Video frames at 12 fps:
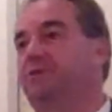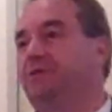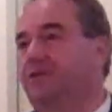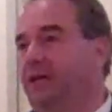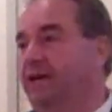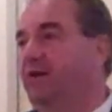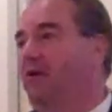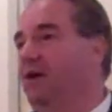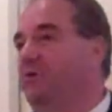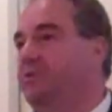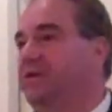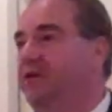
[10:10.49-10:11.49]
they stay in our
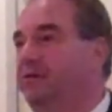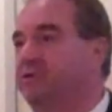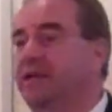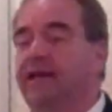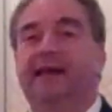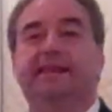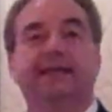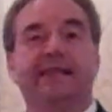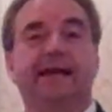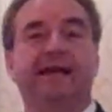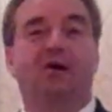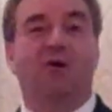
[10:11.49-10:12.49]
hotels, and then
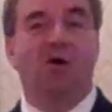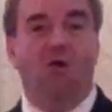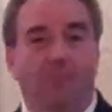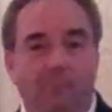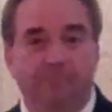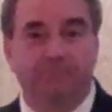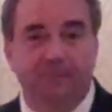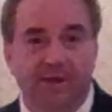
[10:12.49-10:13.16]
they go home.